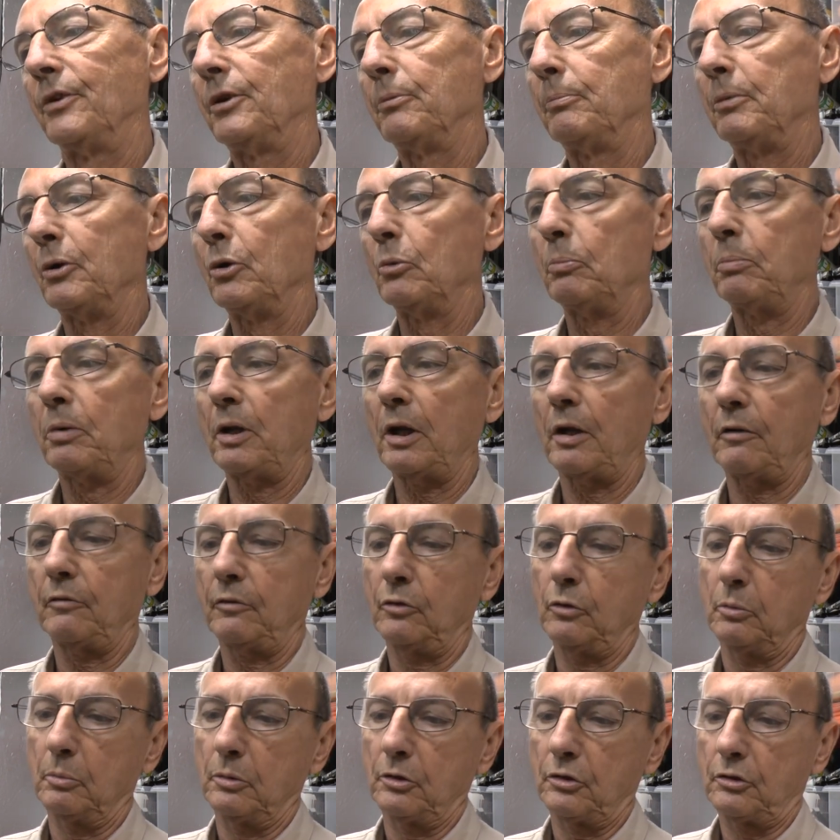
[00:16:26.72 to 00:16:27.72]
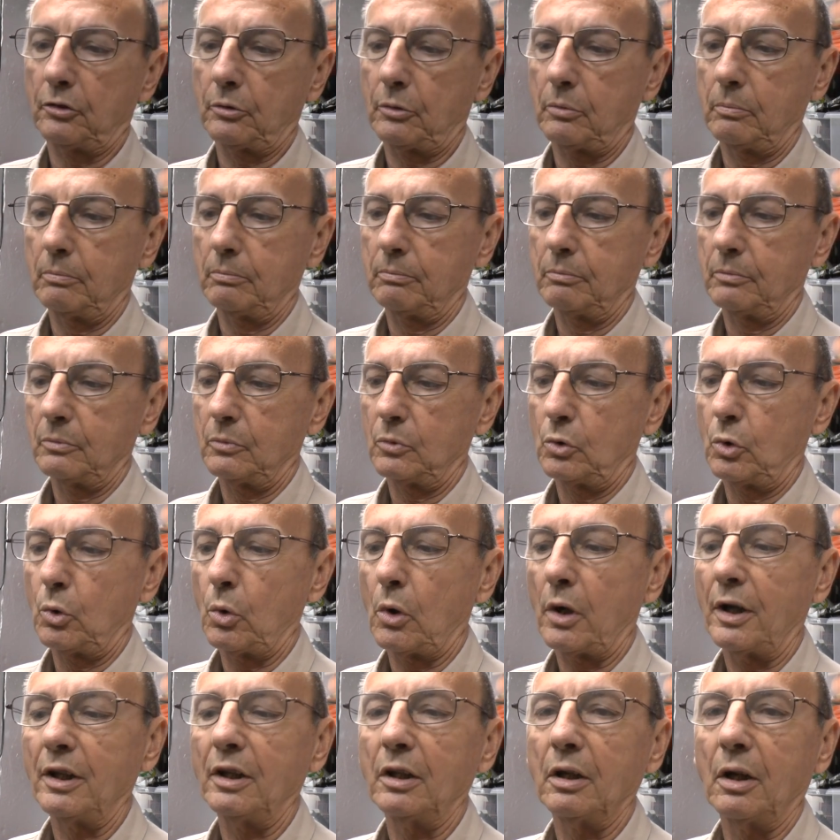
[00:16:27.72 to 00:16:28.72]
build platform is
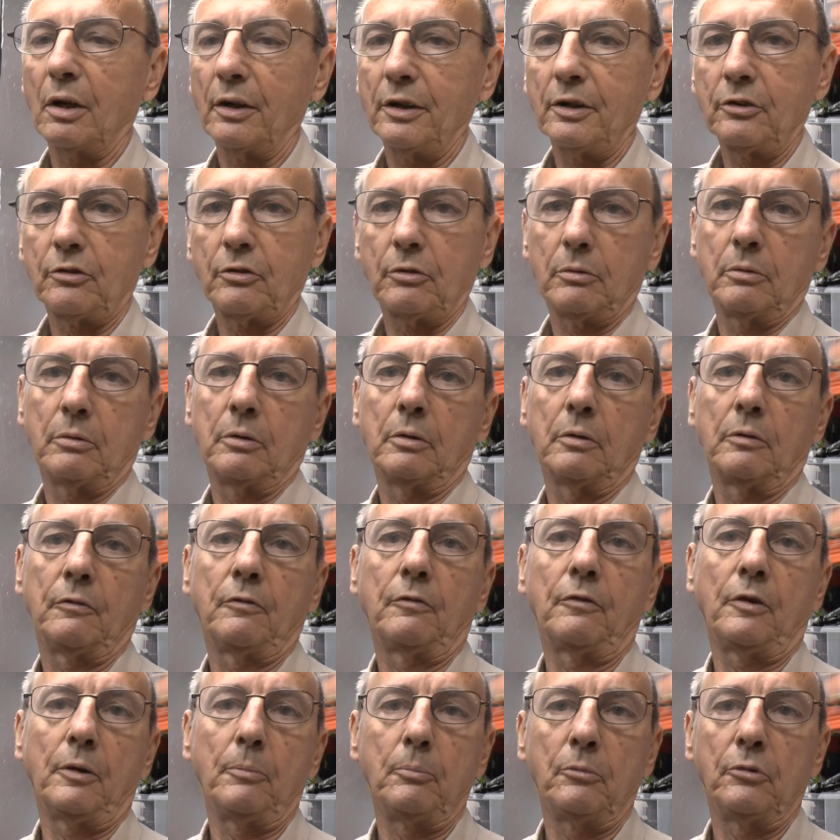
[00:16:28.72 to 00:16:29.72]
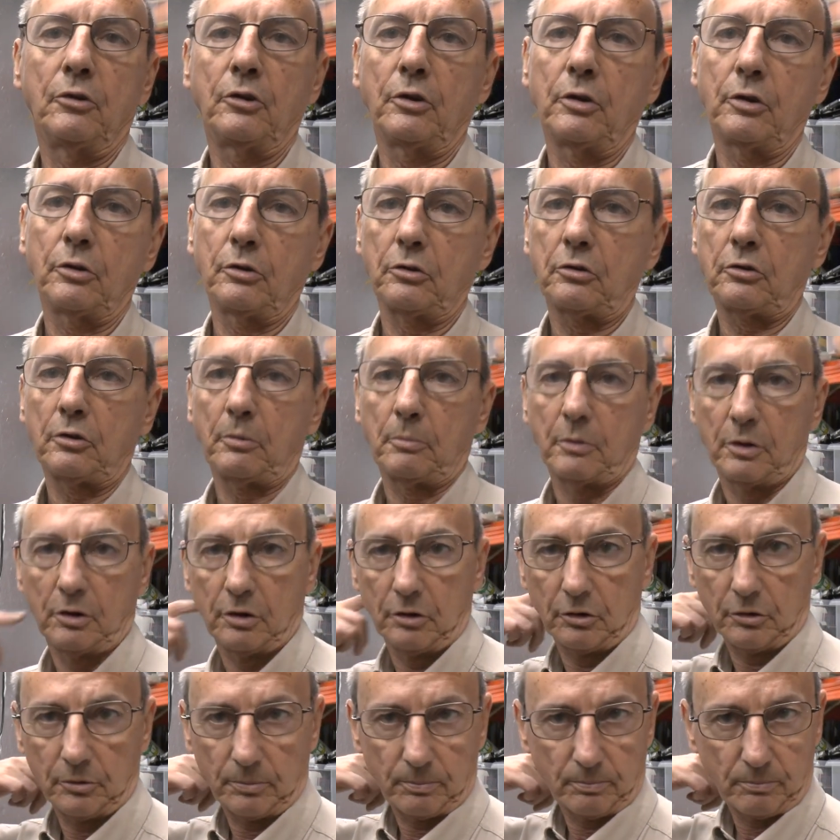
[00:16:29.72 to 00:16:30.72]
quite light and flimsy, as some of
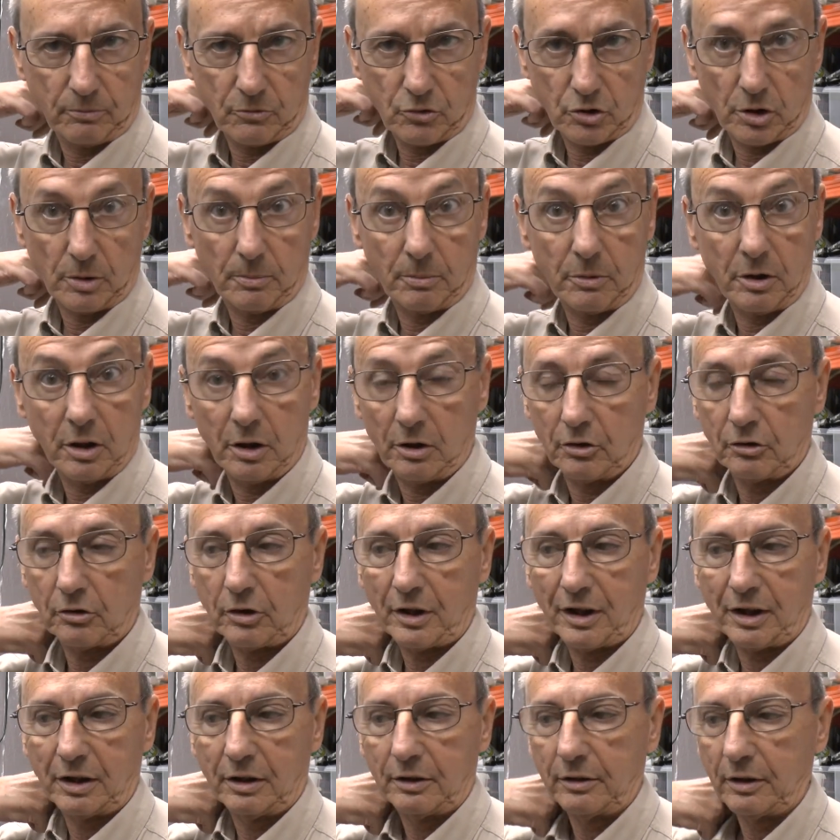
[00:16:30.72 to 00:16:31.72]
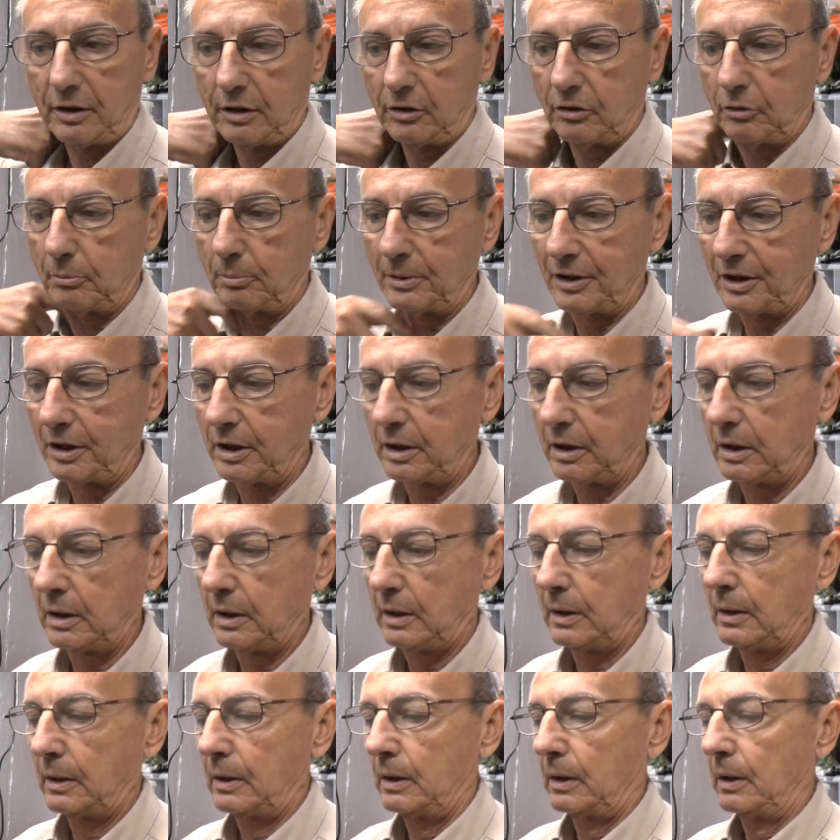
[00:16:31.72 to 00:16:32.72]
these cheap kits can tend to be,
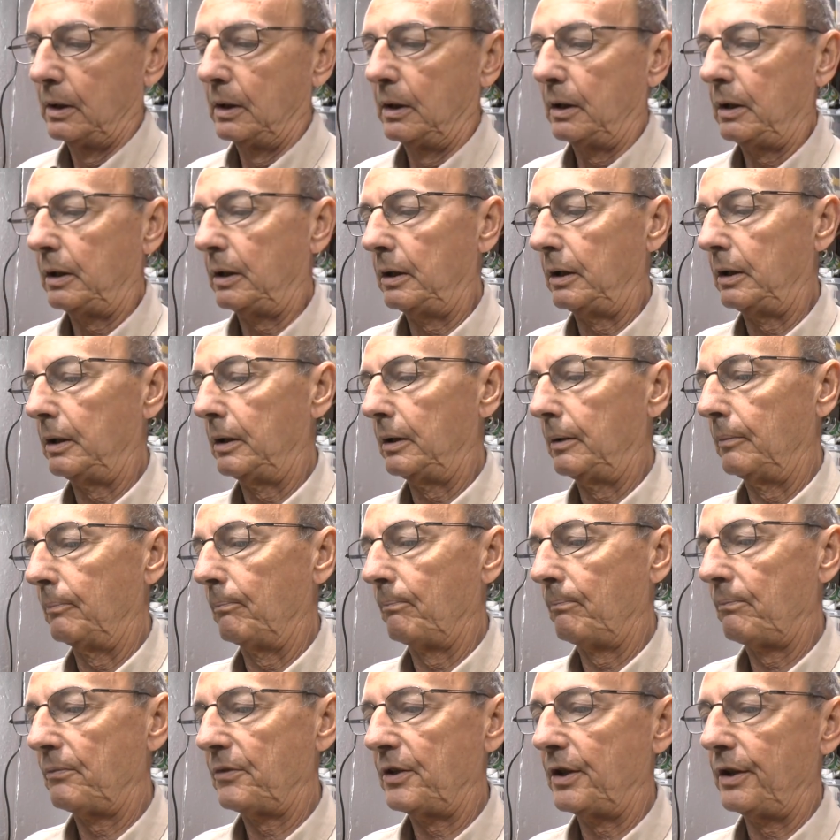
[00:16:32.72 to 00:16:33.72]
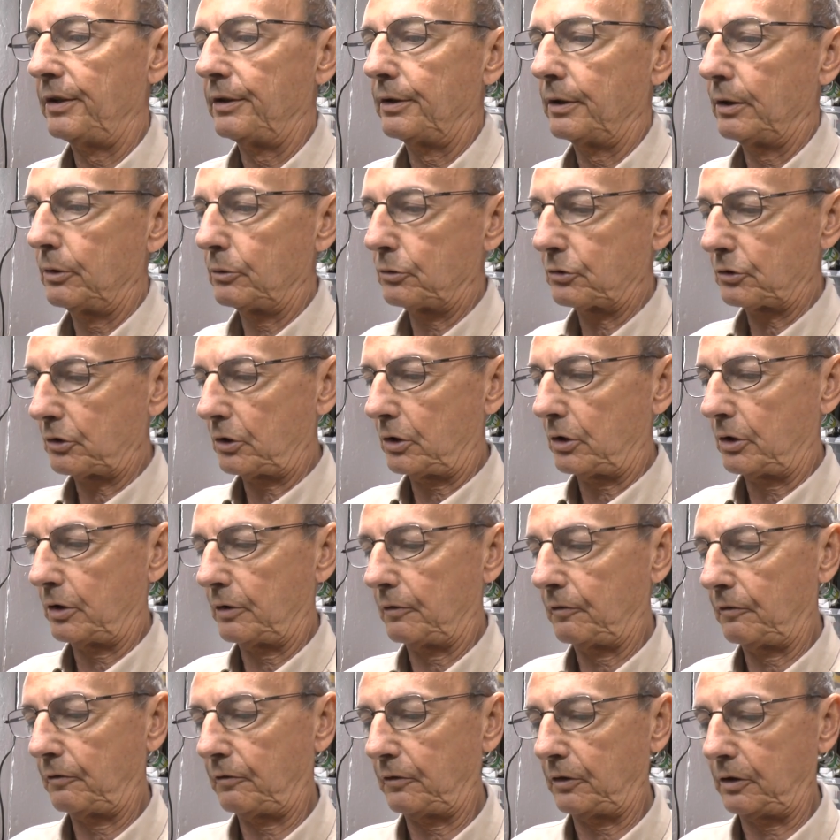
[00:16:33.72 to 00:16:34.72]
then those kind
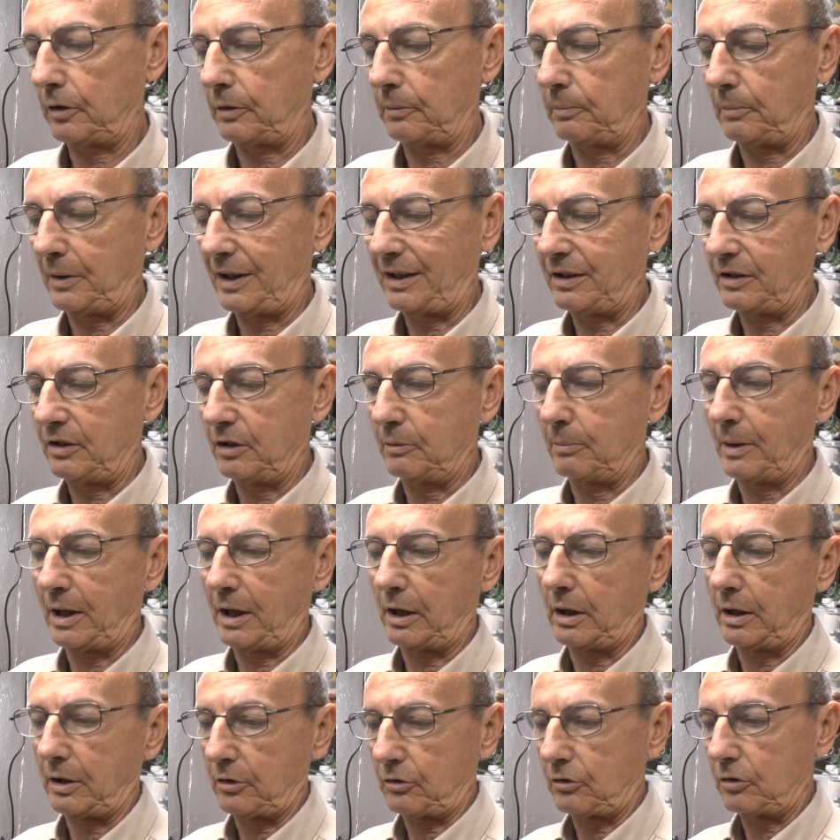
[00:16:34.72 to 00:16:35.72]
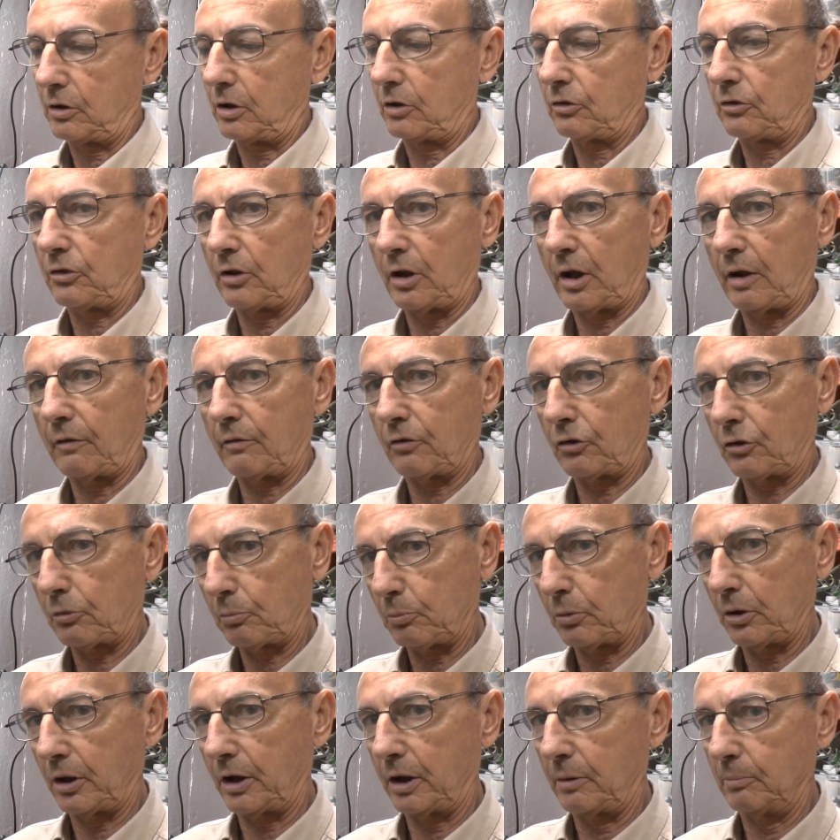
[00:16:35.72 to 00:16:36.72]
of anti-backlash nuts that have a
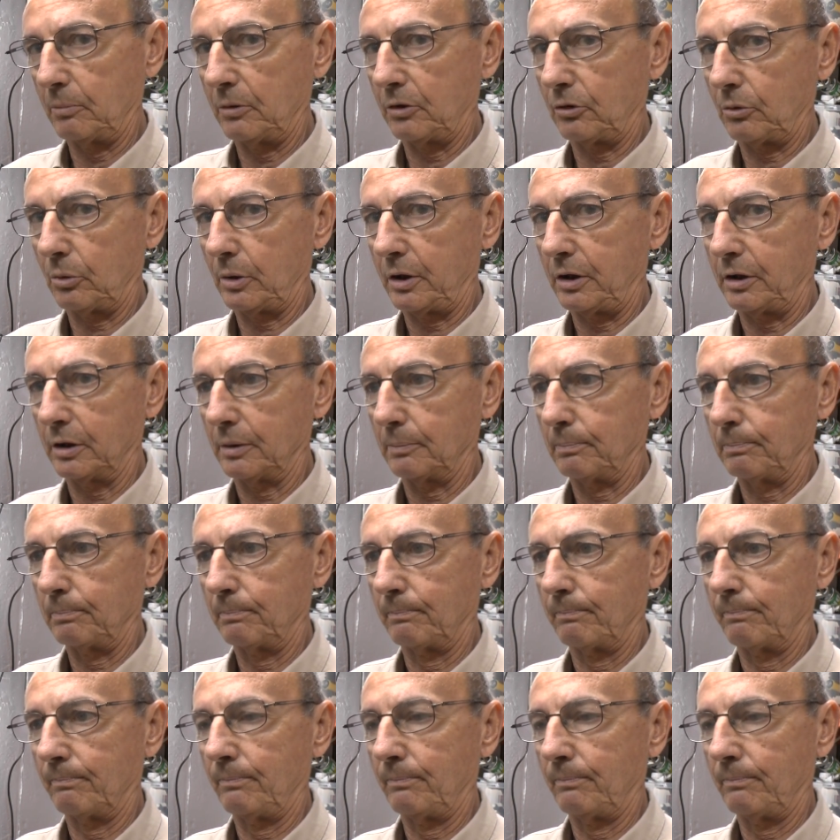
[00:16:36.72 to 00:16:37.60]
spring in between them